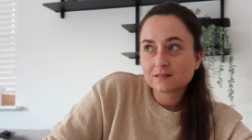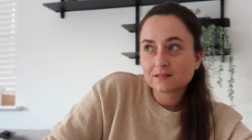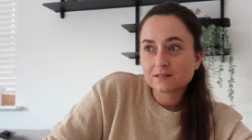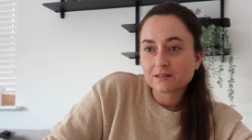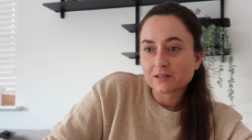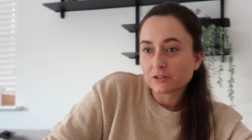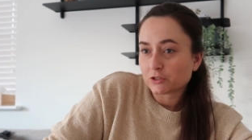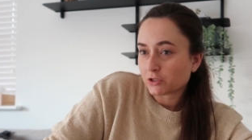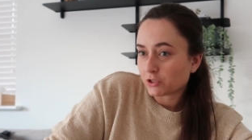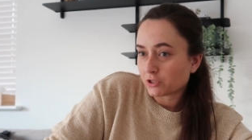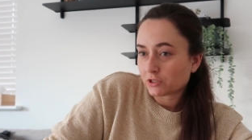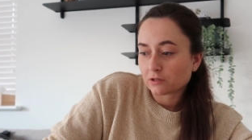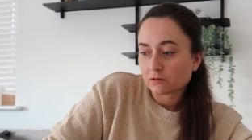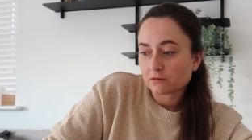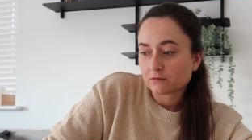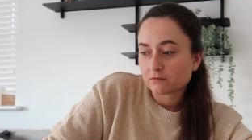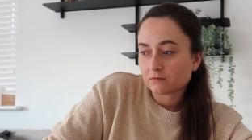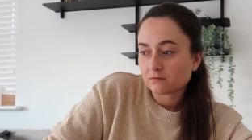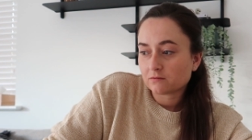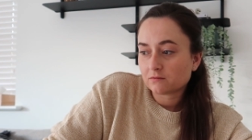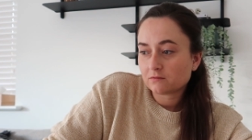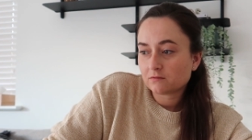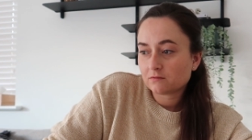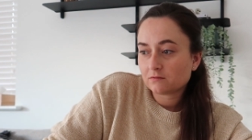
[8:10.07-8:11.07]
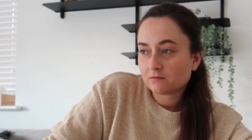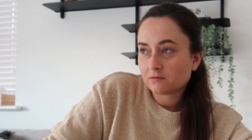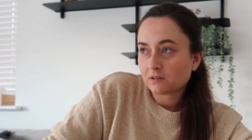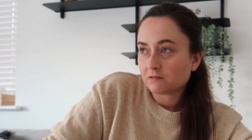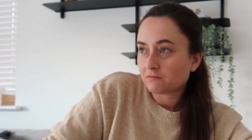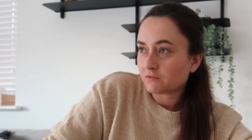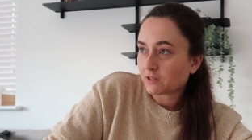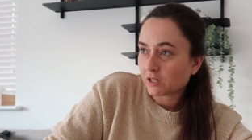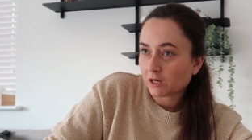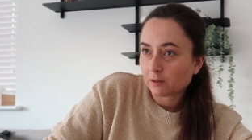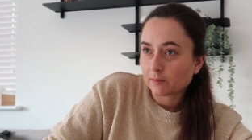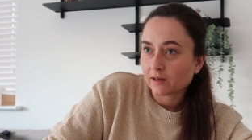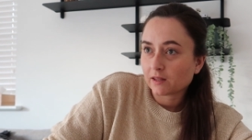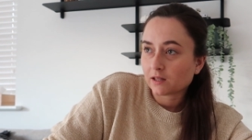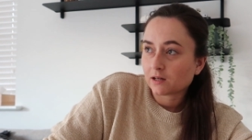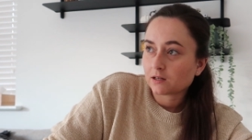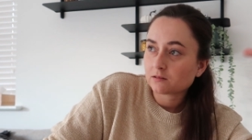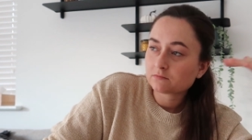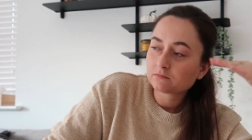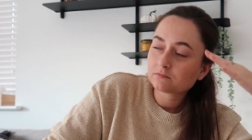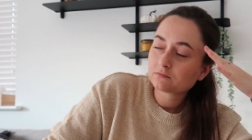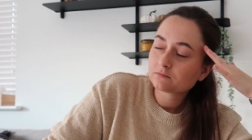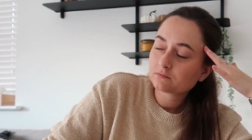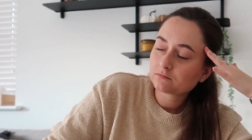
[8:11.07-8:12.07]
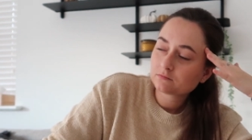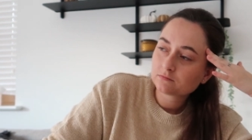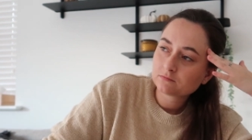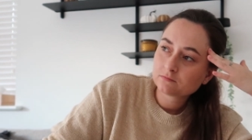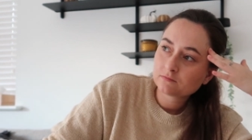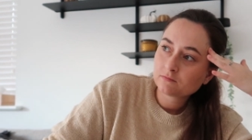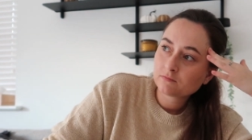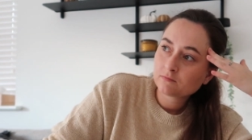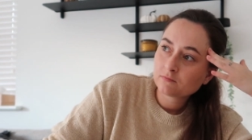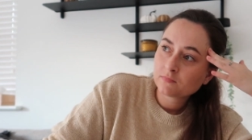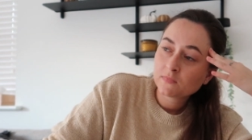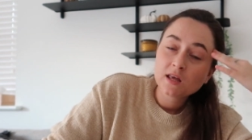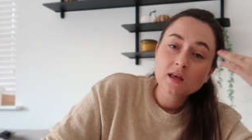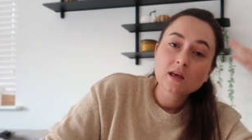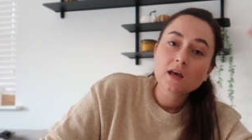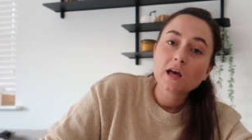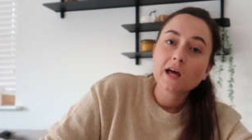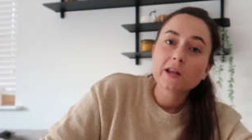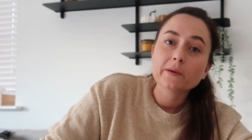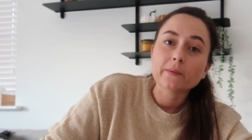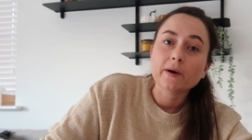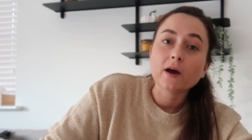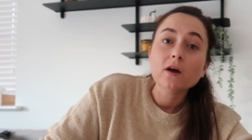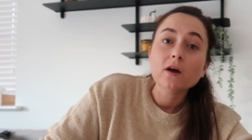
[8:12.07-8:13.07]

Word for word: they just don't even think about that. Anyway,